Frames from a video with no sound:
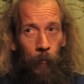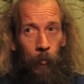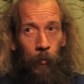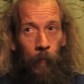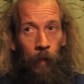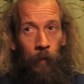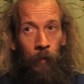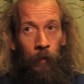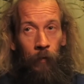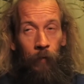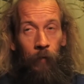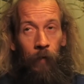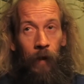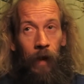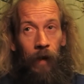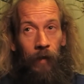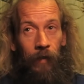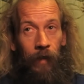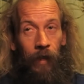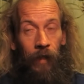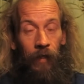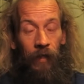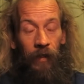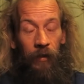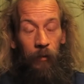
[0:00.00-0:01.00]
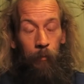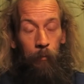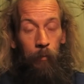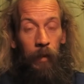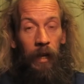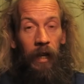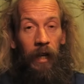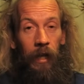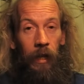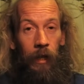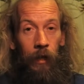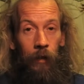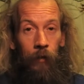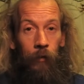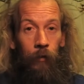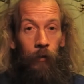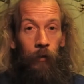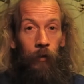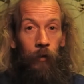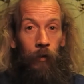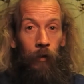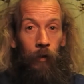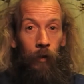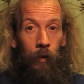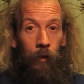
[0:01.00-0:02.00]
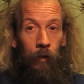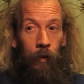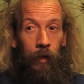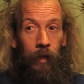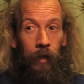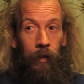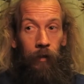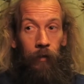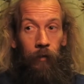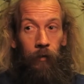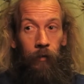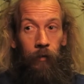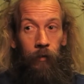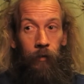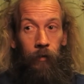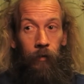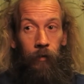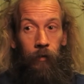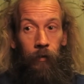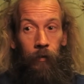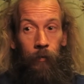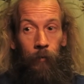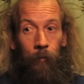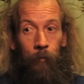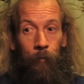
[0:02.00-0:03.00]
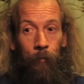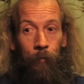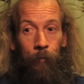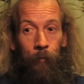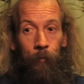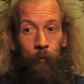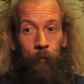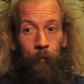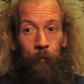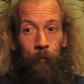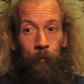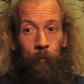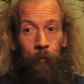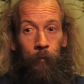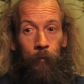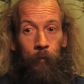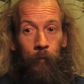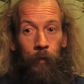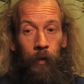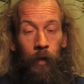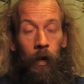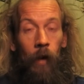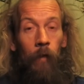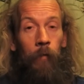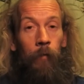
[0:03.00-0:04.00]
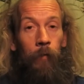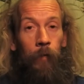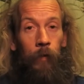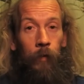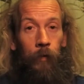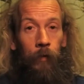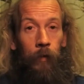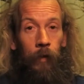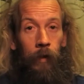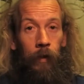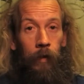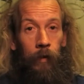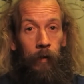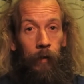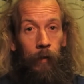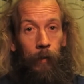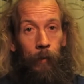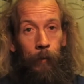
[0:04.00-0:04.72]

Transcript: and the fact that there's billions, you know, is comforting.